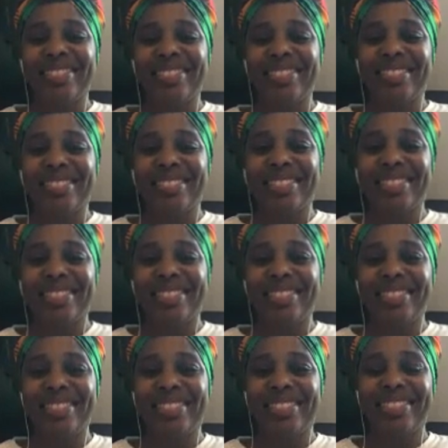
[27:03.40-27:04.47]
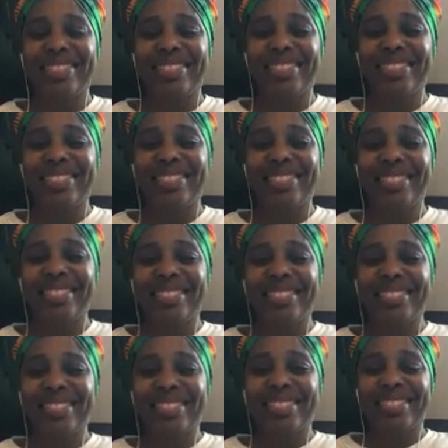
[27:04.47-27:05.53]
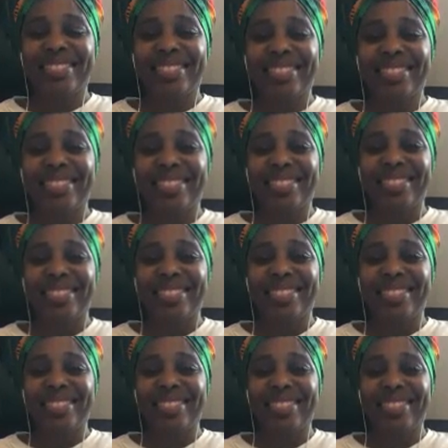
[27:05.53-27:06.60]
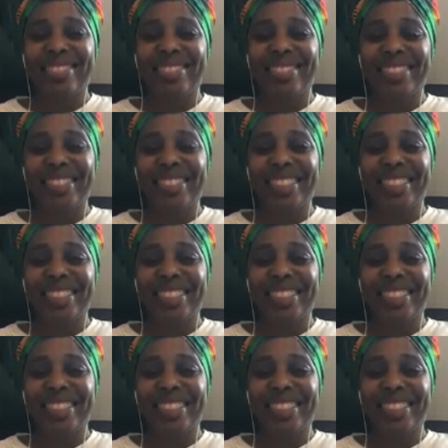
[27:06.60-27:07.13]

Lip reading: No words are spoken by the person on screen.